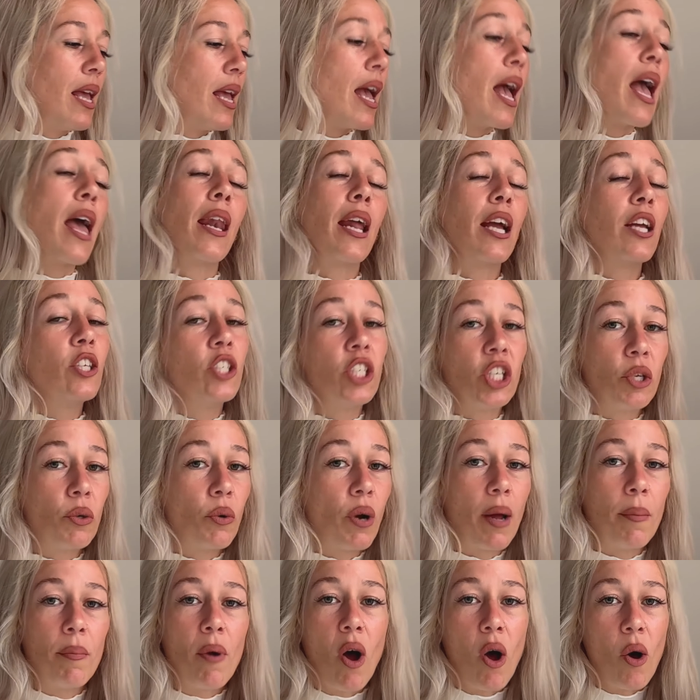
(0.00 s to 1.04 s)
And I do.
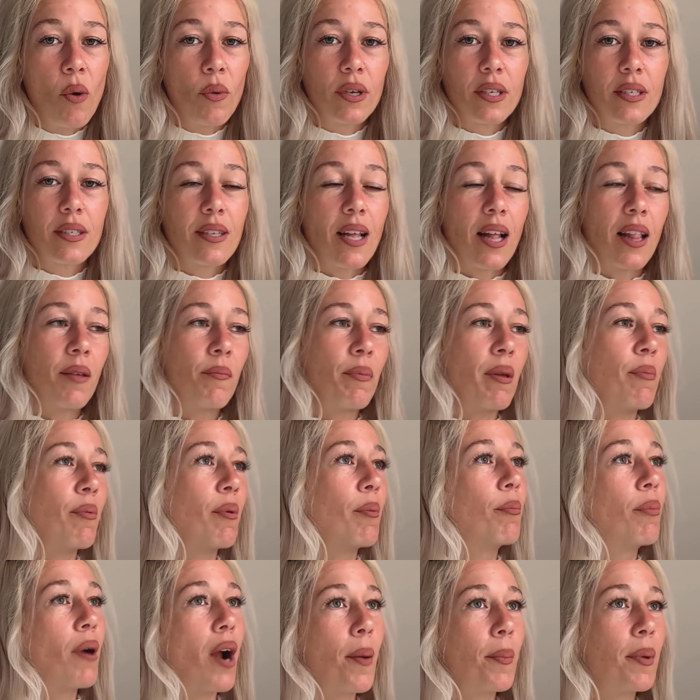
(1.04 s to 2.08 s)
I'm always telling people,
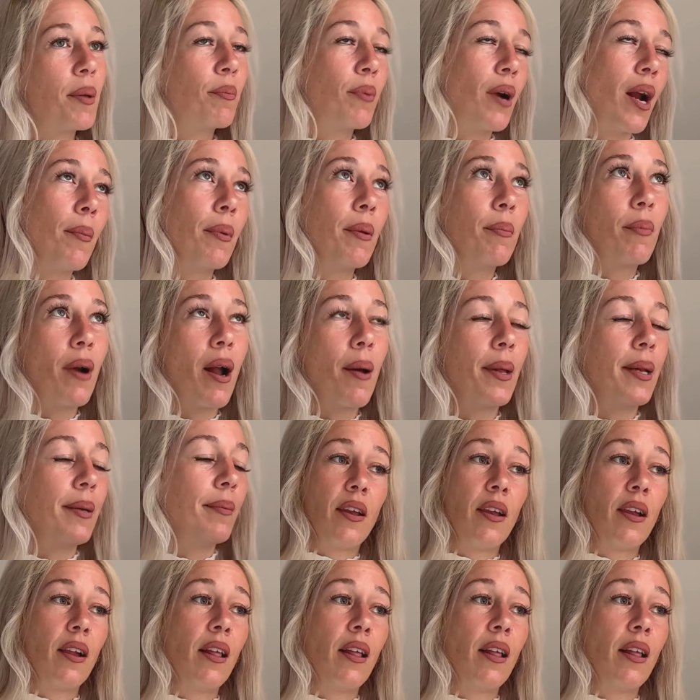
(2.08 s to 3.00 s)
Brahmin, Brahmin, Brahmin.